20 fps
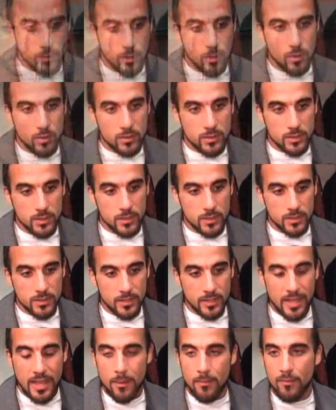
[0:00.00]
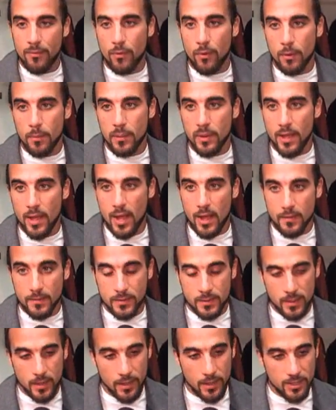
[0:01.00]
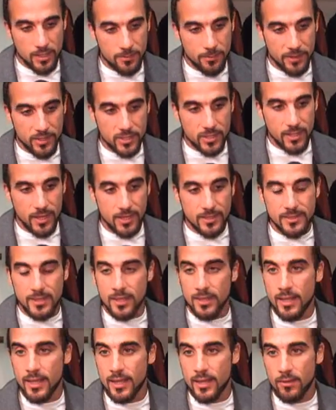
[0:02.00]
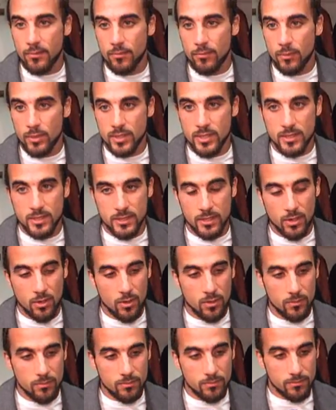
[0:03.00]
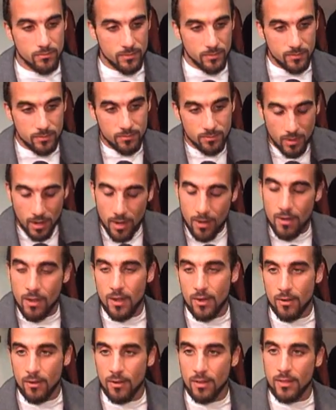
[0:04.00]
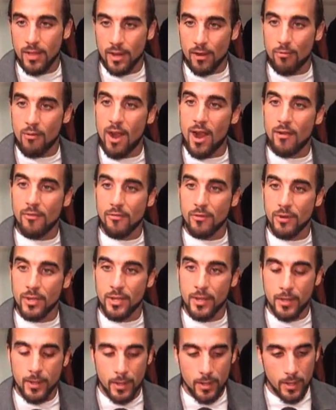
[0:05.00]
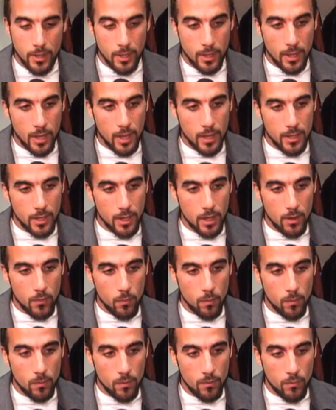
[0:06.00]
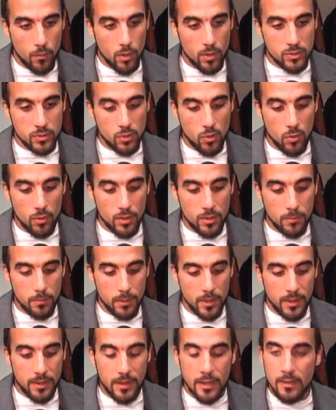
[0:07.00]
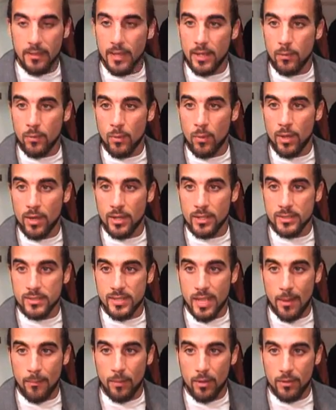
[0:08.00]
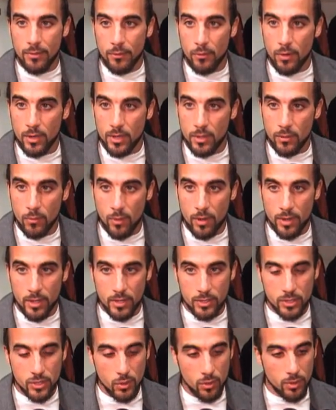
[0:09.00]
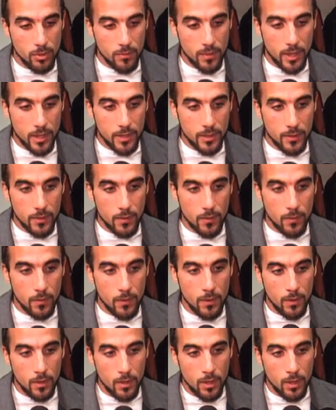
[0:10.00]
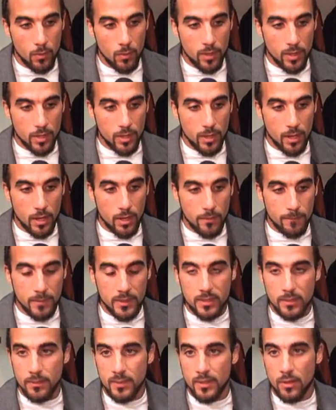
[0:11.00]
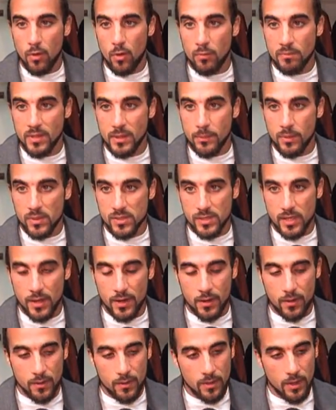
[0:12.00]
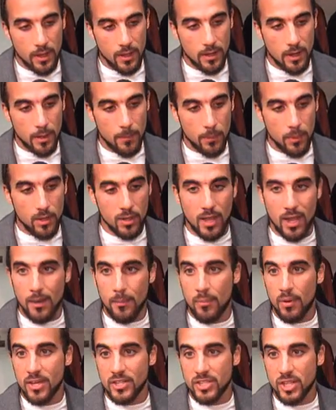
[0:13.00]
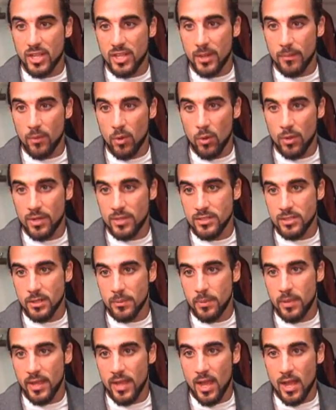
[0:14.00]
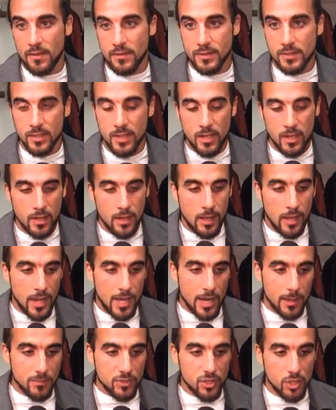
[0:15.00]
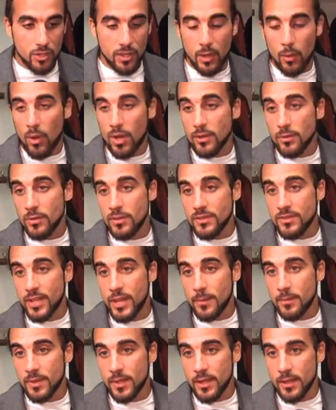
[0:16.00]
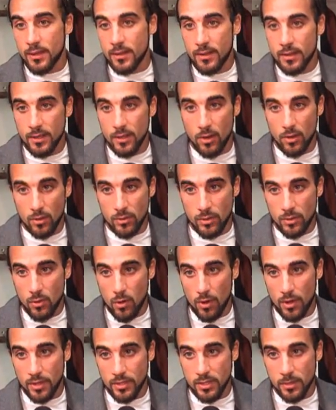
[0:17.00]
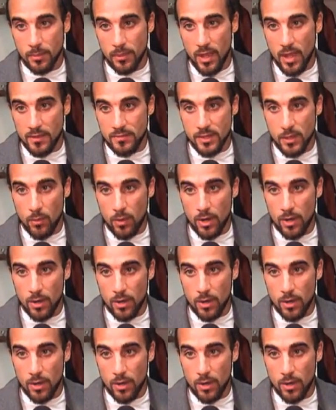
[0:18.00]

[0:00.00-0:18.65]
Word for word: You know, it's a, it's a game for the playoffs, and especially against LA, which is you know, a, a, a, like a rivalry and uh, of course going to play in LA, we want to stamp our authority. We want to show them that you know we could uh, beat them in the Home Depot Center and uh, put a lot of pressure on them going into the playoffs. And I'm sure they want to do the same thing. You know, going into the playoffs, they